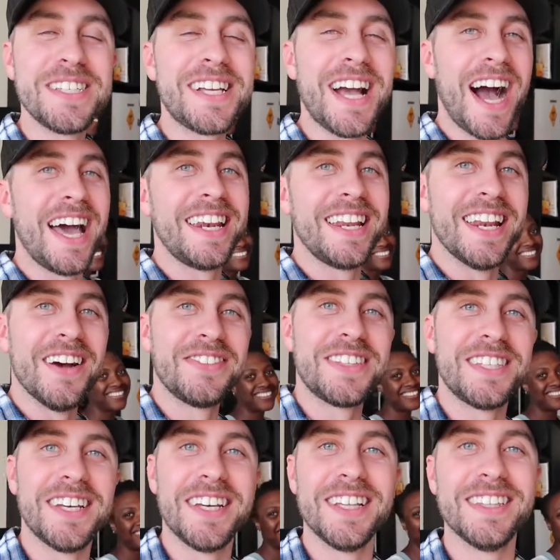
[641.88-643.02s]
was kind enough
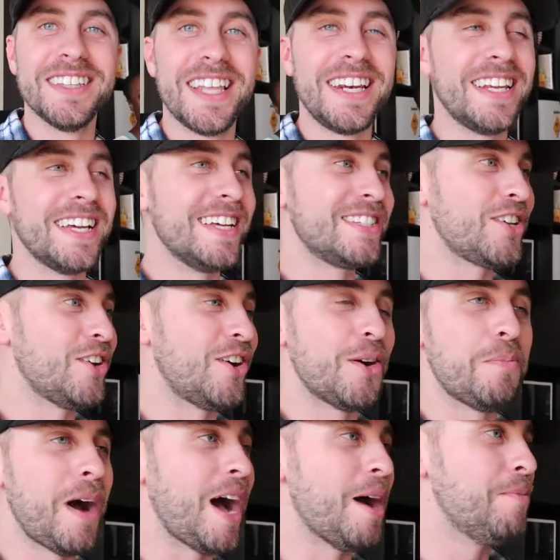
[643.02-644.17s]
to lend us her
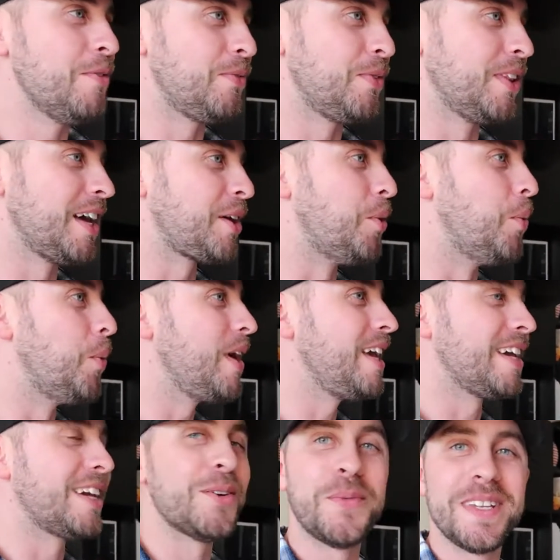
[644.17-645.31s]
apartment for like a
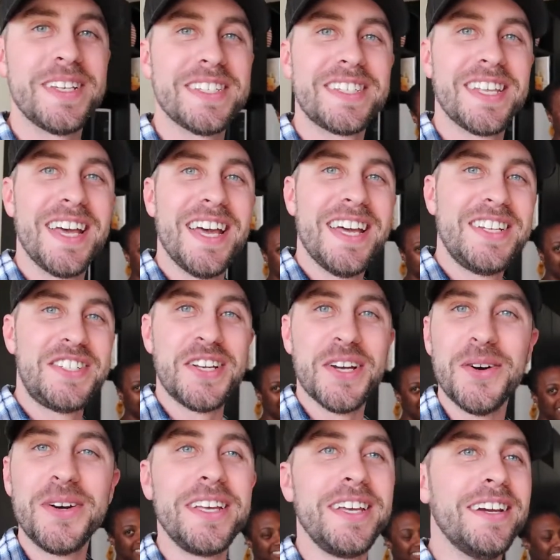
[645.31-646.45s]
week, and we just chilled